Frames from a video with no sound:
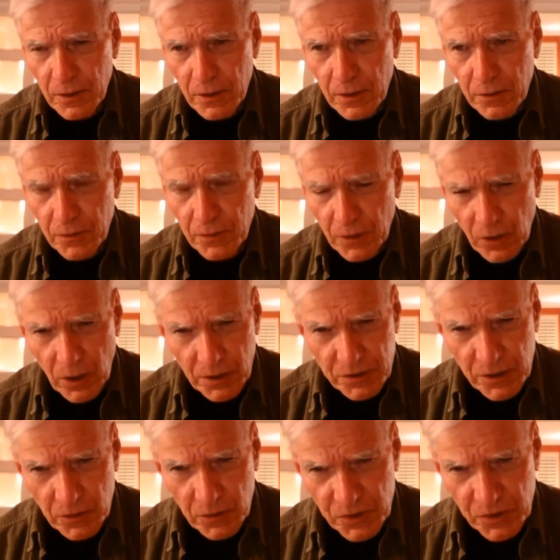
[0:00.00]
The
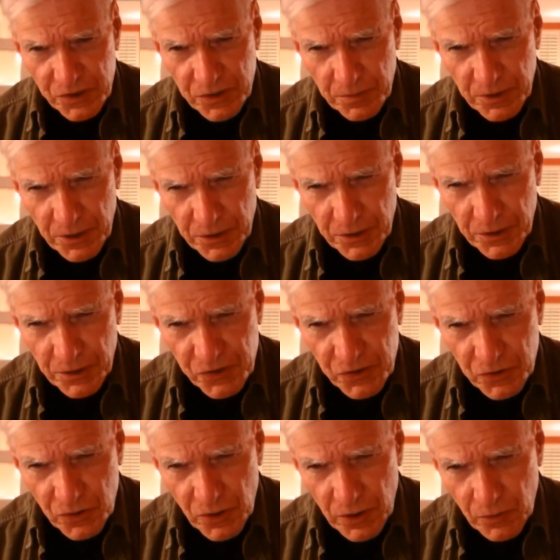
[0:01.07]
content was to be
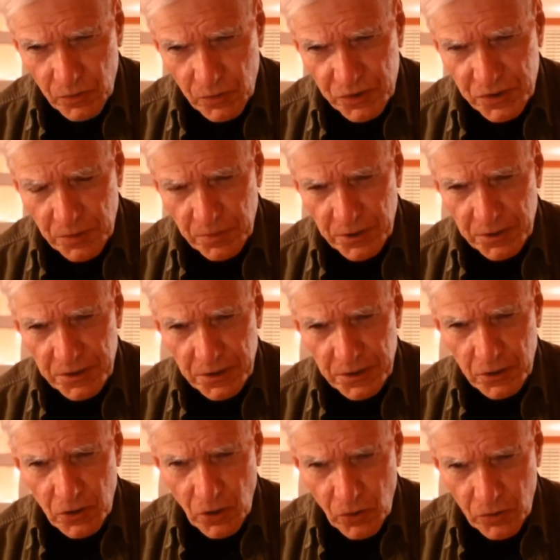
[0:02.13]
understood. It was to be
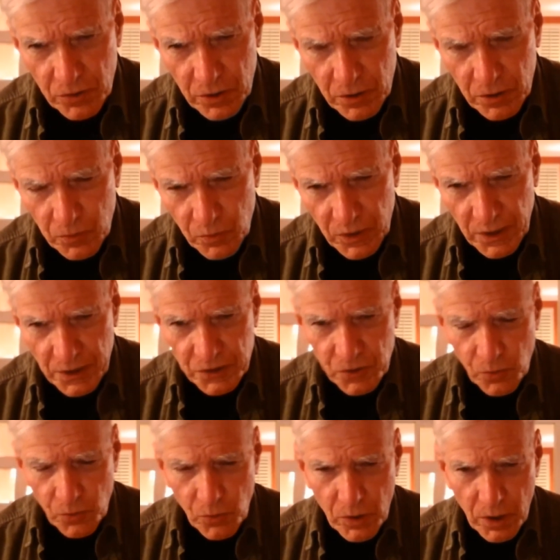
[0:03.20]
decoded. We get to
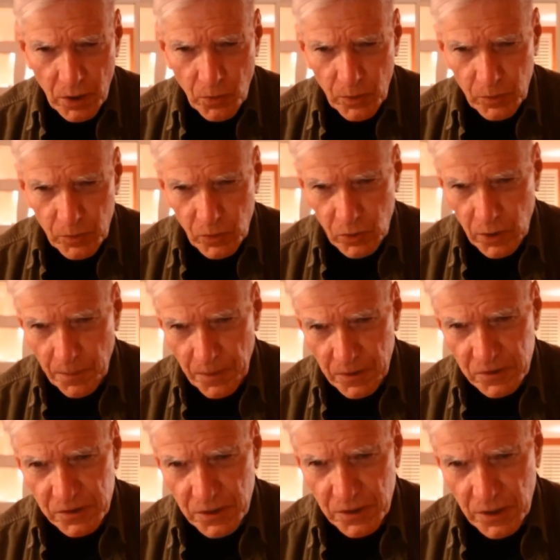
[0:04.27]
work. We roll up our
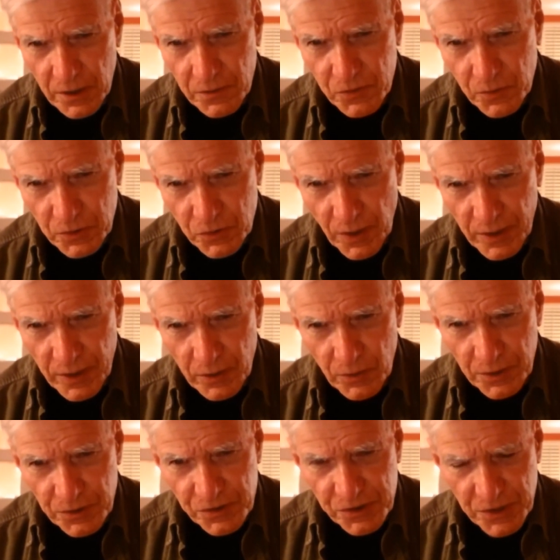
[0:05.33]
sleeves. We try to
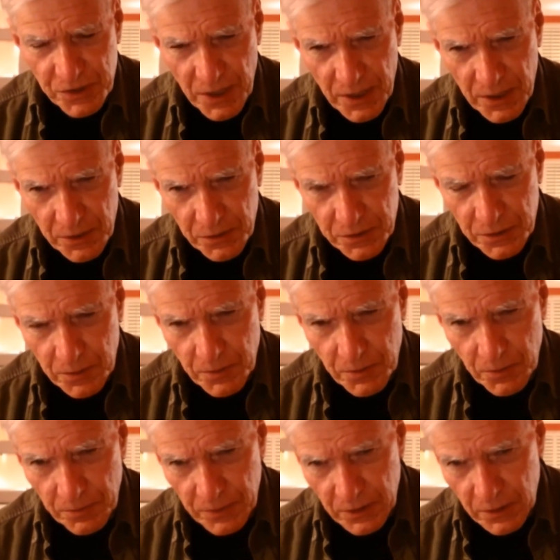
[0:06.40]
understand the deeper
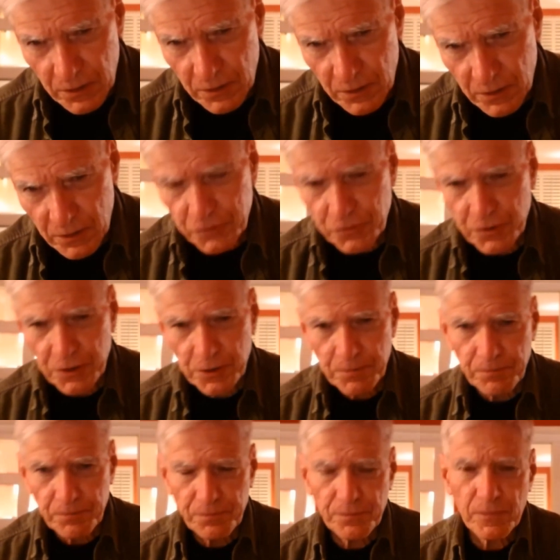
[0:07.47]
meaning of the dream.
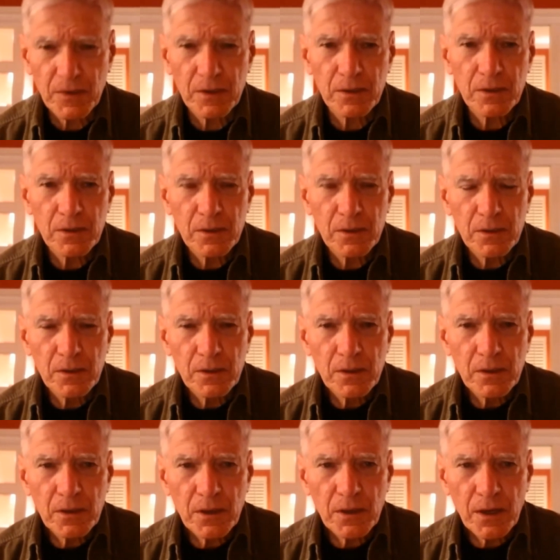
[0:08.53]

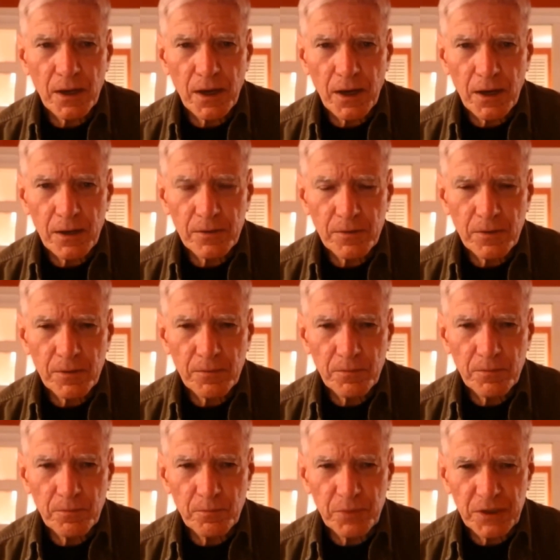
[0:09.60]
Uh,
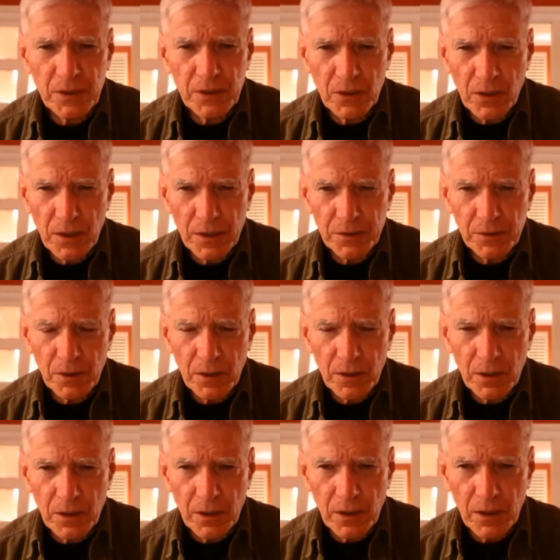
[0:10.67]
Bion
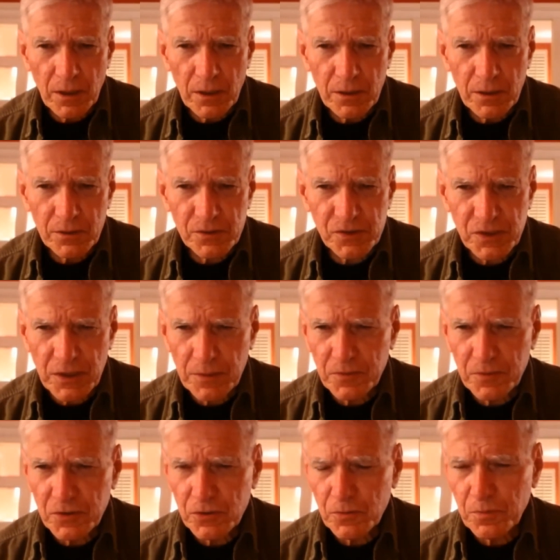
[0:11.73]
uh, seem
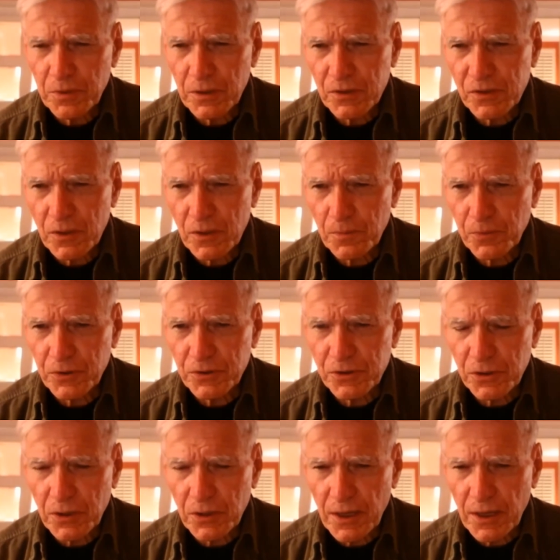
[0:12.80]
to be simply
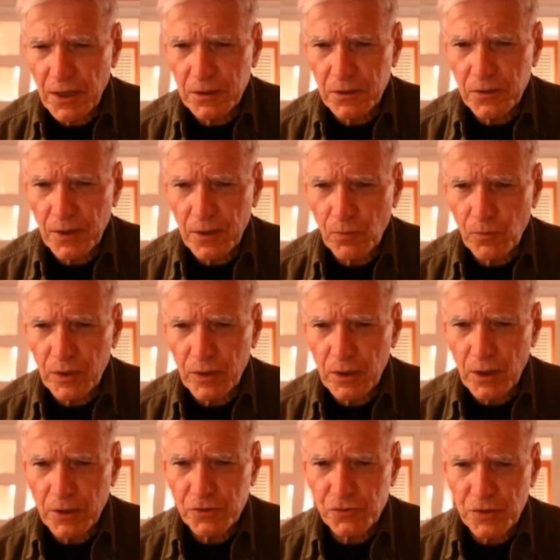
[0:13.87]
delighted that we are
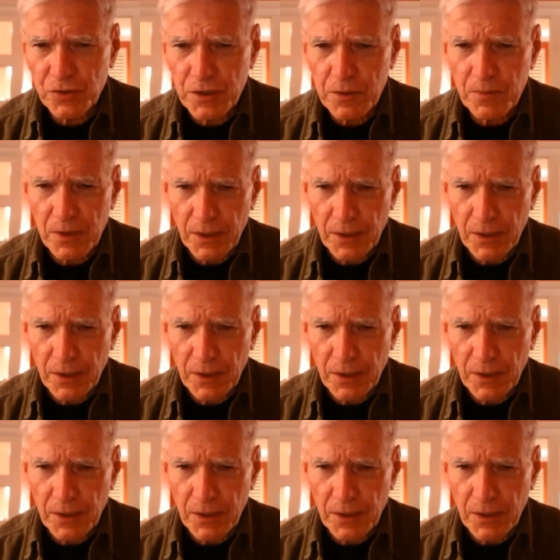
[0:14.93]
dreaming.